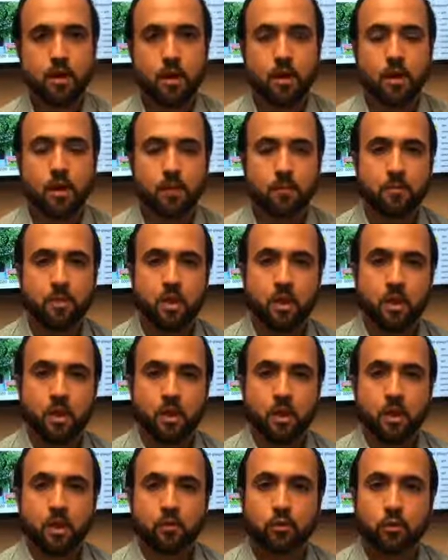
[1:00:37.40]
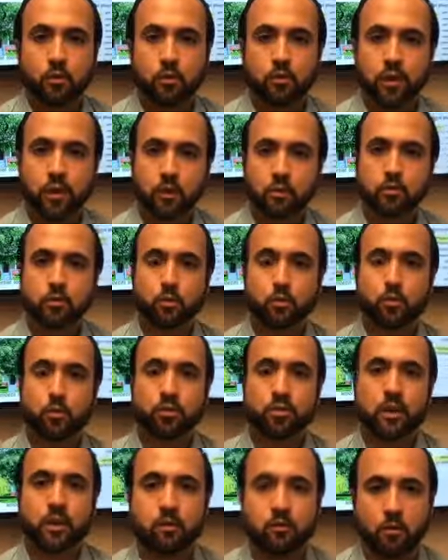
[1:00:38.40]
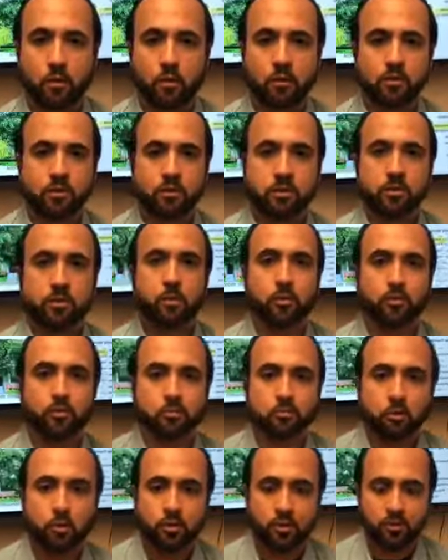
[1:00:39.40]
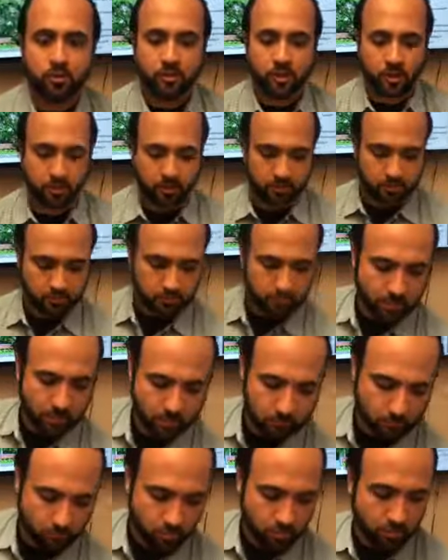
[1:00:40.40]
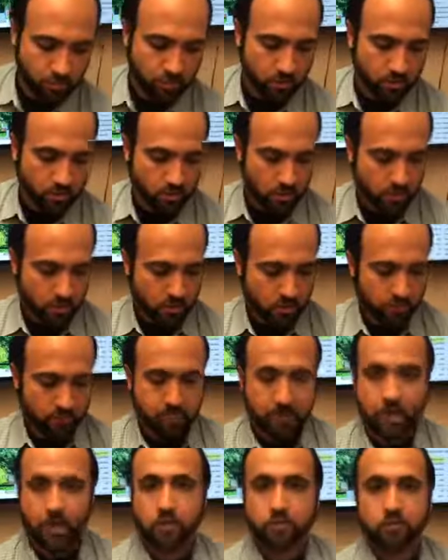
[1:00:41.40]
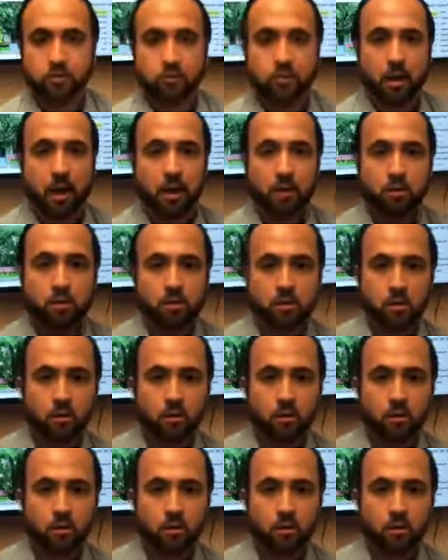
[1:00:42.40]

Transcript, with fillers: Um, so that'll do it for today, folks. The most important thing is to make sure um, knowledge is power.